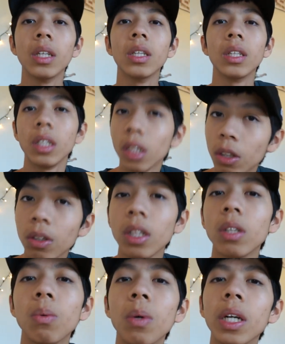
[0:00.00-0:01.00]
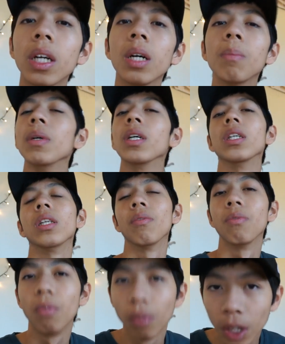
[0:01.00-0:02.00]
still need to wake up because of
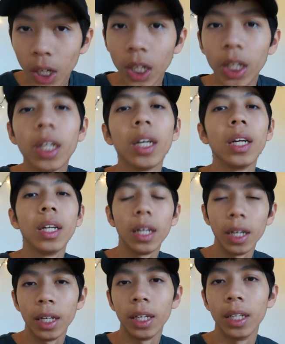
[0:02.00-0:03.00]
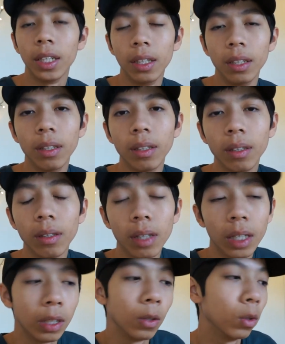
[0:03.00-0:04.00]
vlog and
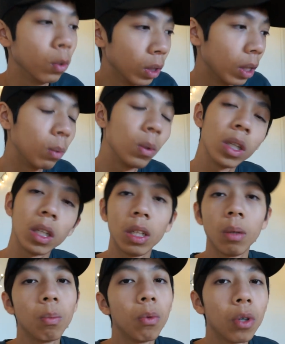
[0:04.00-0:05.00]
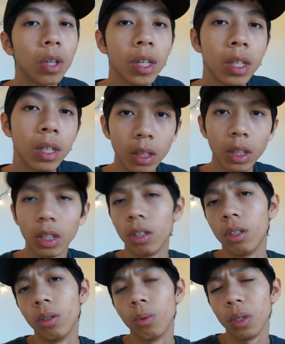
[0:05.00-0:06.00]
I need to do some work in the morning.
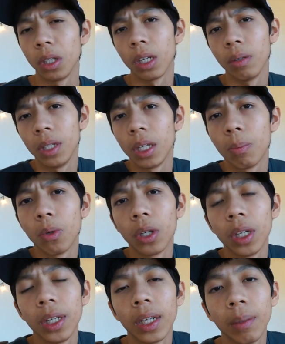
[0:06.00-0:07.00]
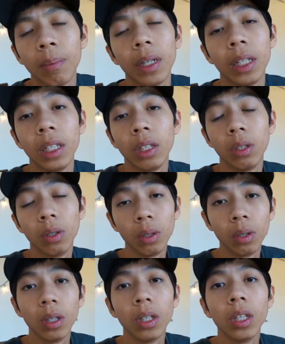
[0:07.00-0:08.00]
So wake up in the morning, I might need
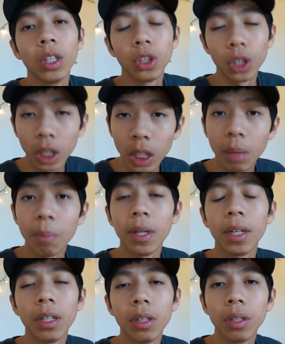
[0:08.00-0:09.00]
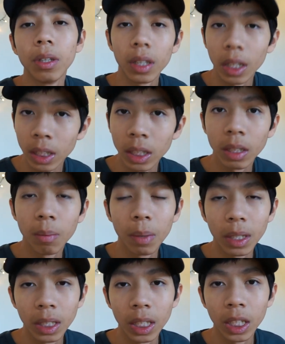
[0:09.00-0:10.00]
to check email, text
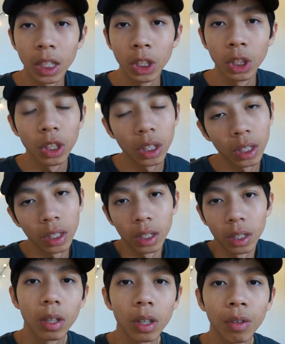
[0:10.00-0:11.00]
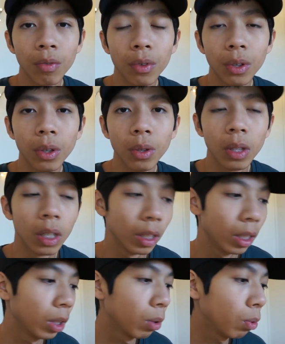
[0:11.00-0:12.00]
message, and go through the
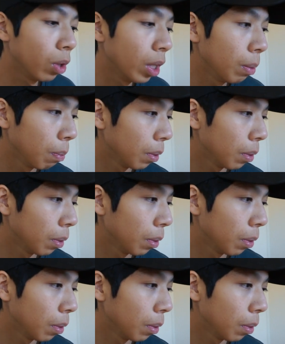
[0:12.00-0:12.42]
script